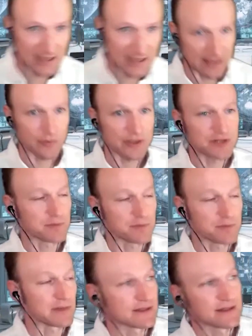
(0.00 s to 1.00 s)
the key, which
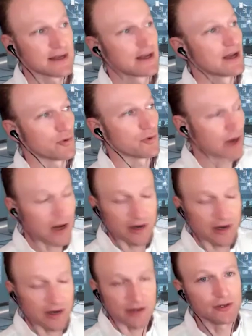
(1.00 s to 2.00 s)
means we're not
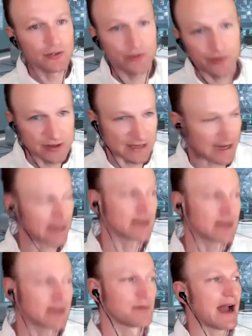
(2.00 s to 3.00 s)
going to lose
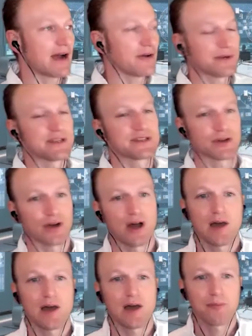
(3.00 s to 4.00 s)
tech, but how do we start
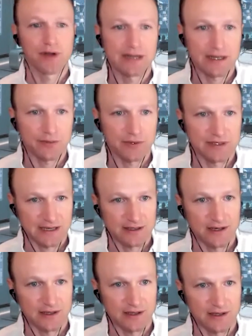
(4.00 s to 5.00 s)
operating with
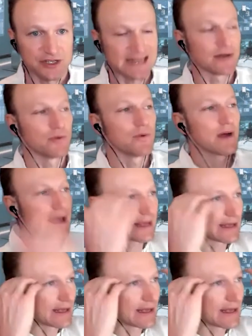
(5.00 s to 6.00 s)
technology in a
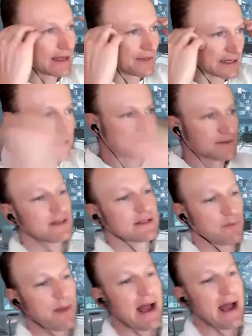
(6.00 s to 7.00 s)
way that gives
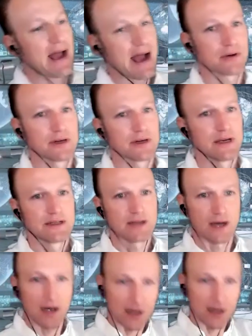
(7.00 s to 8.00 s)
us the power
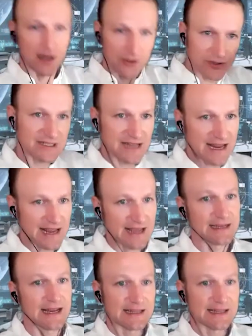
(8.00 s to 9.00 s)
to
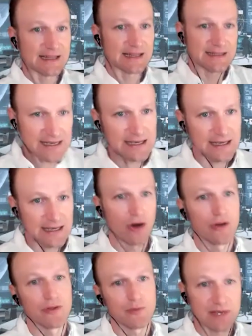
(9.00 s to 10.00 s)
understand and see
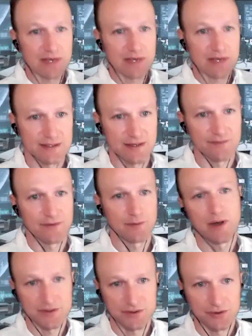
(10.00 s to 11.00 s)
all the pieces of the
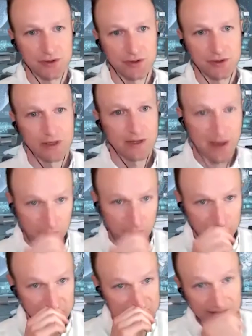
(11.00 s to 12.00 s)
puzzle that
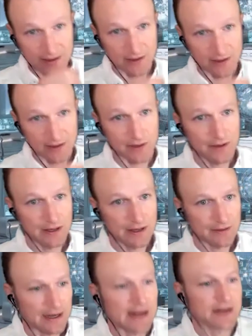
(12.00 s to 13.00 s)
we're dealing with
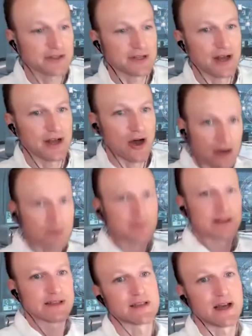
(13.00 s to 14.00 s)
that actually
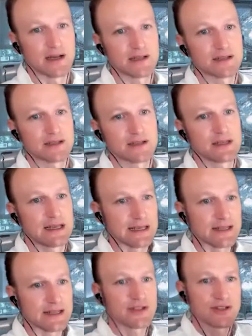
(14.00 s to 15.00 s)
augments us
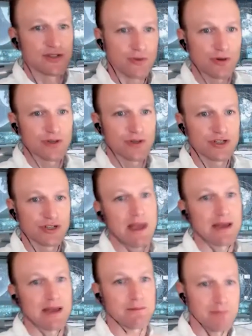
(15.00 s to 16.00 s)
in stewardship
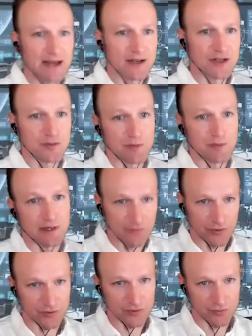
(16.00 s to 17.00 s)
and management
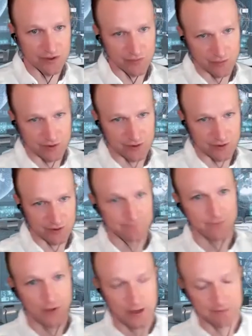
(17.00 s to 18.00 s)
of those
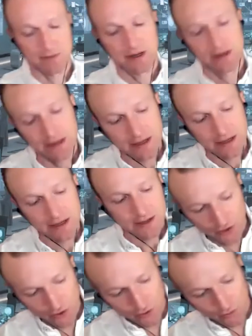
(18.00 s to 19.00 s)
resources, right?
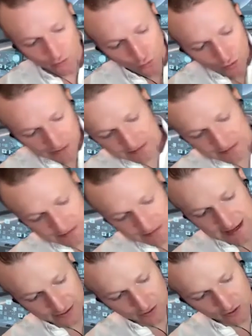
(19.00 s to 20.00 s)
So, what does
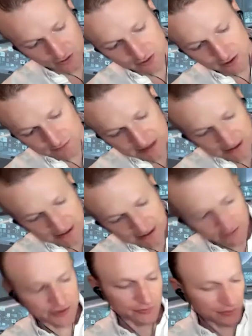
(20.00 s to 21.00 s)
that all come down
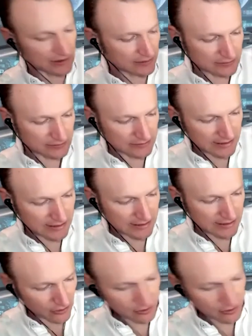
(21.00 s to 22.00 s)
to? Well, it
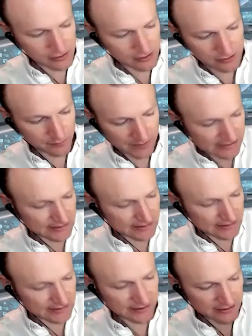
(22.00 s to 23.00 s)
all
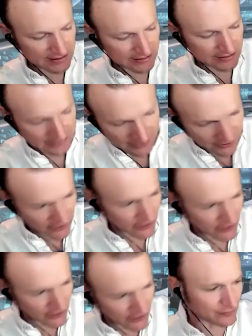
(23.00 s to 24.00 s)
basically, you
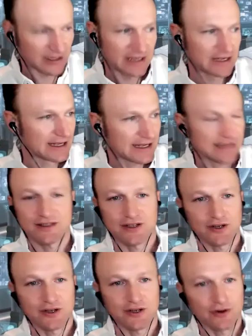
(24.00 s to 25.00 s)
know, hits
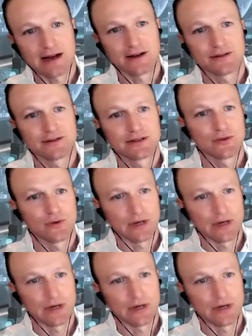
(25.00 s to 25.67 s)
the ground